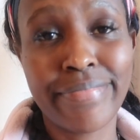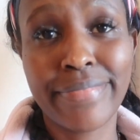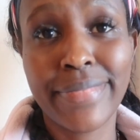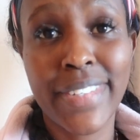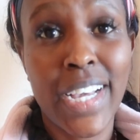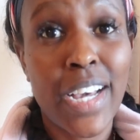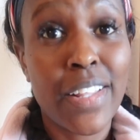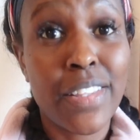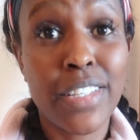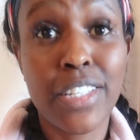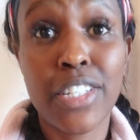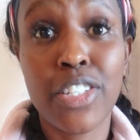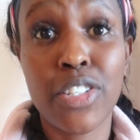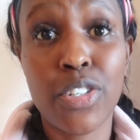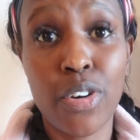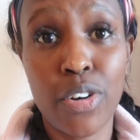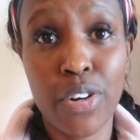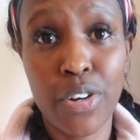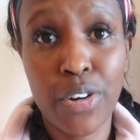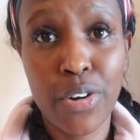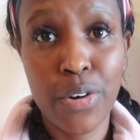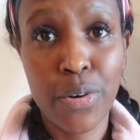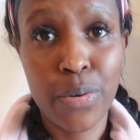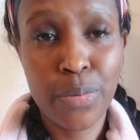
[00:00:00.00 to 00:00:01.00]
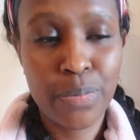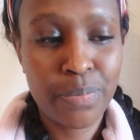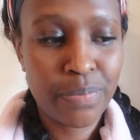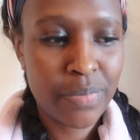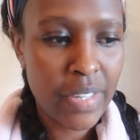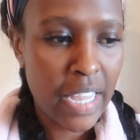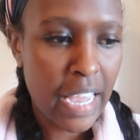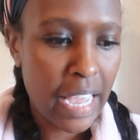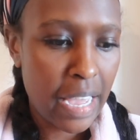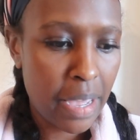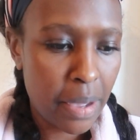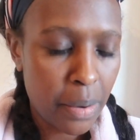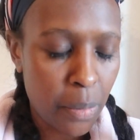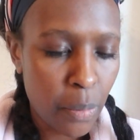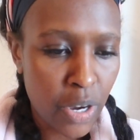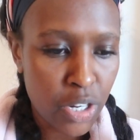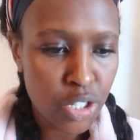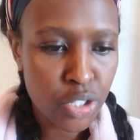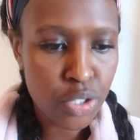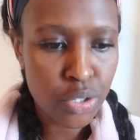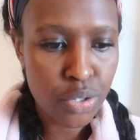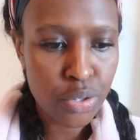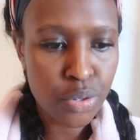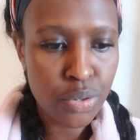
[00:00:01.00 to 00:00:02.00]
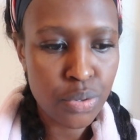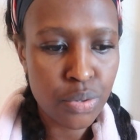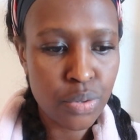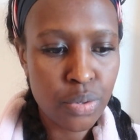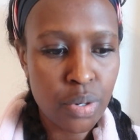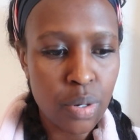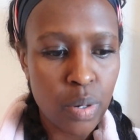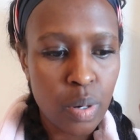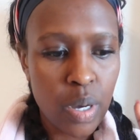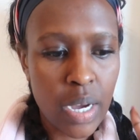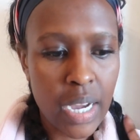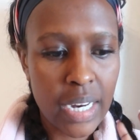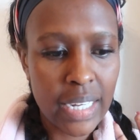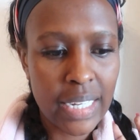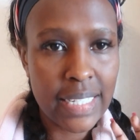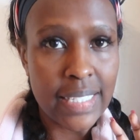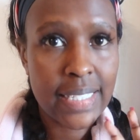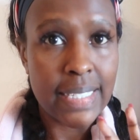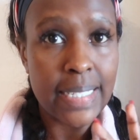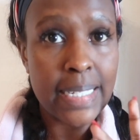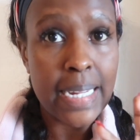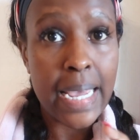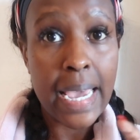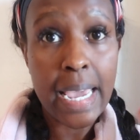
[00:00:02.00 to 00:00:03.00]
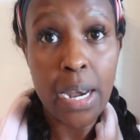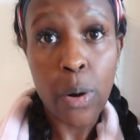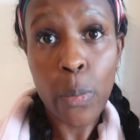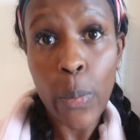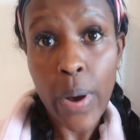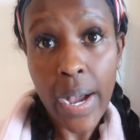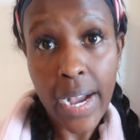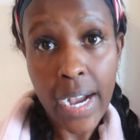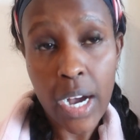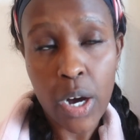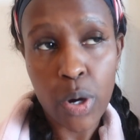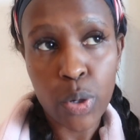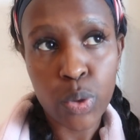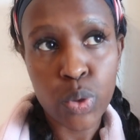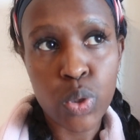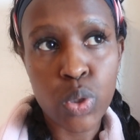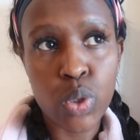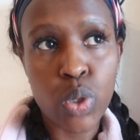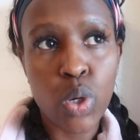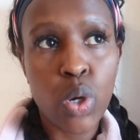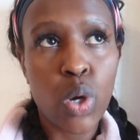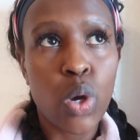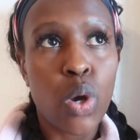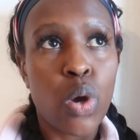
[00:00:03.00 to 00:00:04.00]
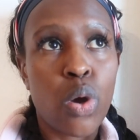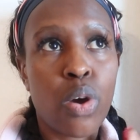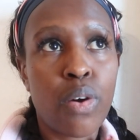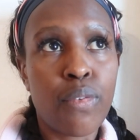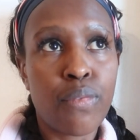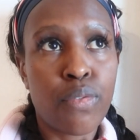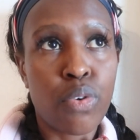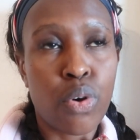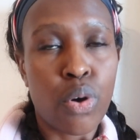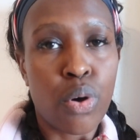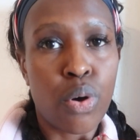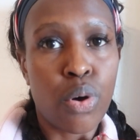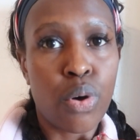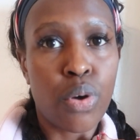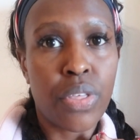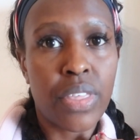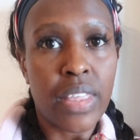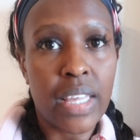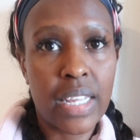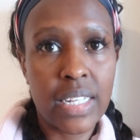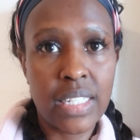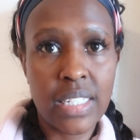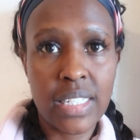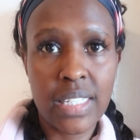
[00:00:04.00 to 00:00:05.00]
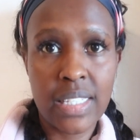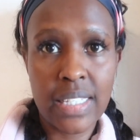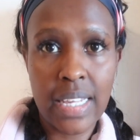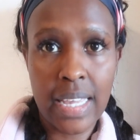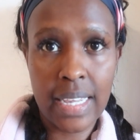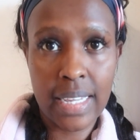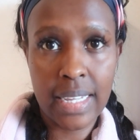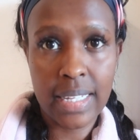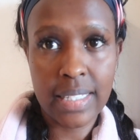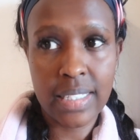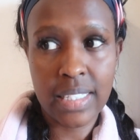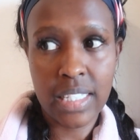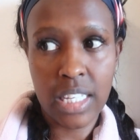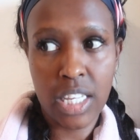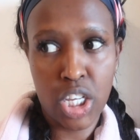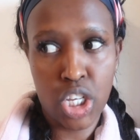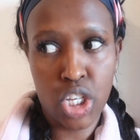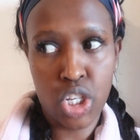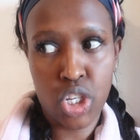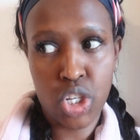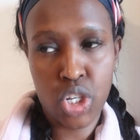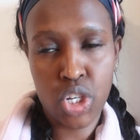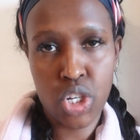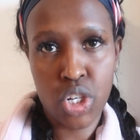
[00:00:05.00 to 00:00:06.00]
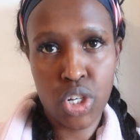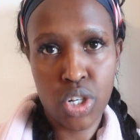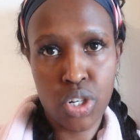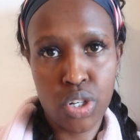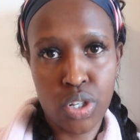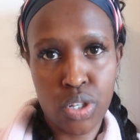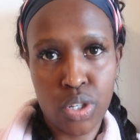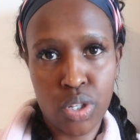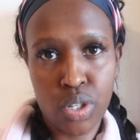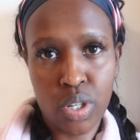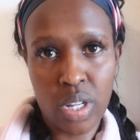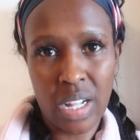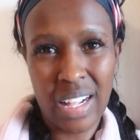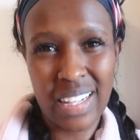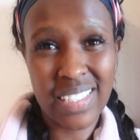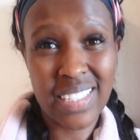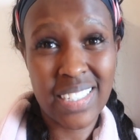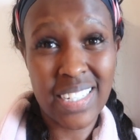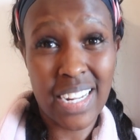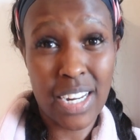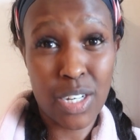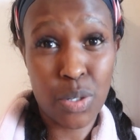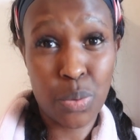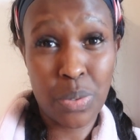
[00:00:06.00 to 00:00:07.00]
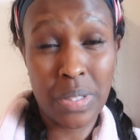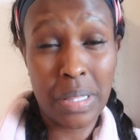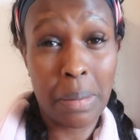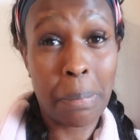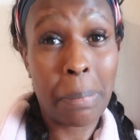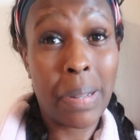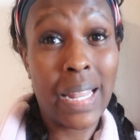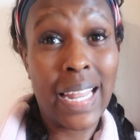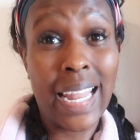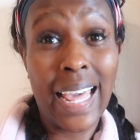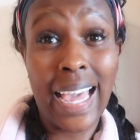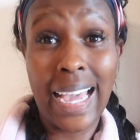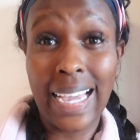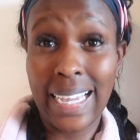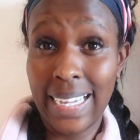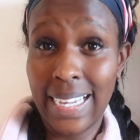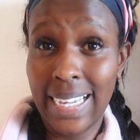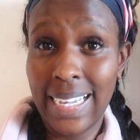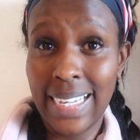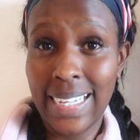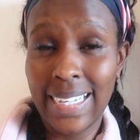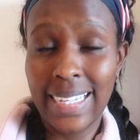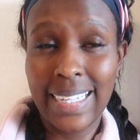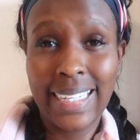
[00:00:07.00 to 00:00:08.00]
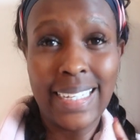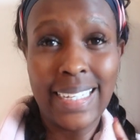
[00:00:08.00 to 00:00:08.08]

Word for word: how this is gonna go i want to do at least 10 workouts for 30 seconds each i'll start with a plank